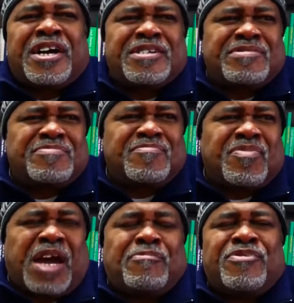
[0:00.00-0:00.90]
like
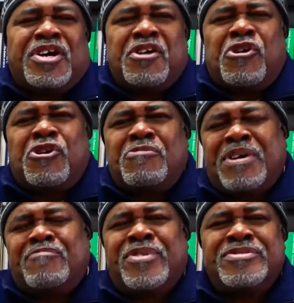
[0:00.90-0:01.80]
uh, all
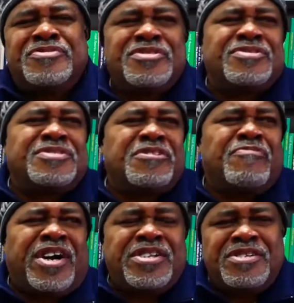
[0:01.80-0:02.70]
my brothers, sisters,
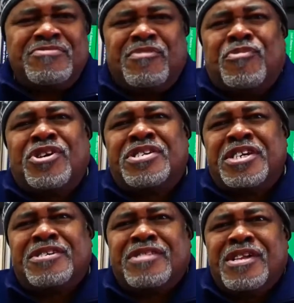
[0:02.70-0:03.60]
everybody were born
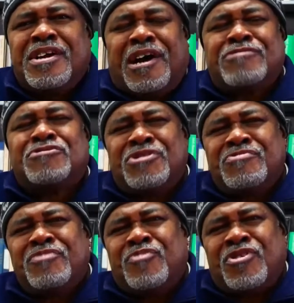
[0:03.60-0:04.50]
there. I was the only
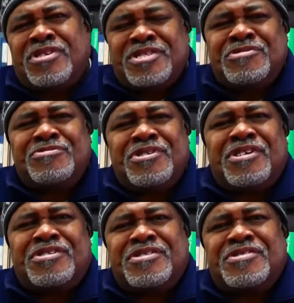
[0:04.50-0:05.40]
one born in New York.